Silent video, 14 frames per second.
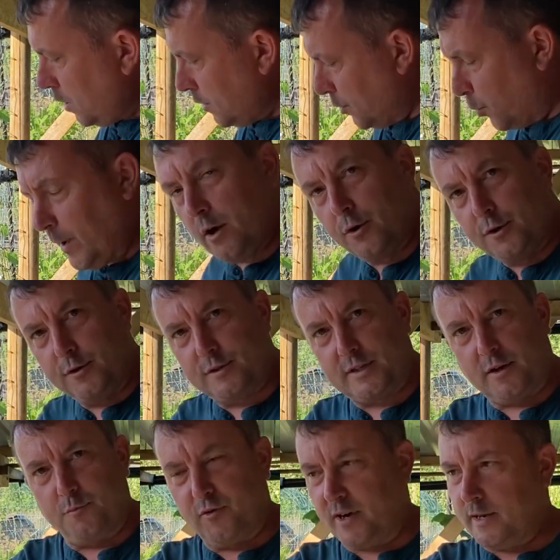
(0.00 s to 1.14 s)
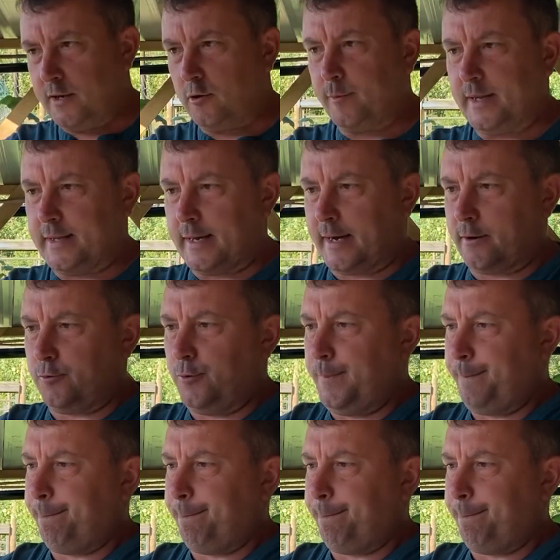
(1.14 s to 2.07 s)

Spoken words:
The way I use it, I bring a little bit down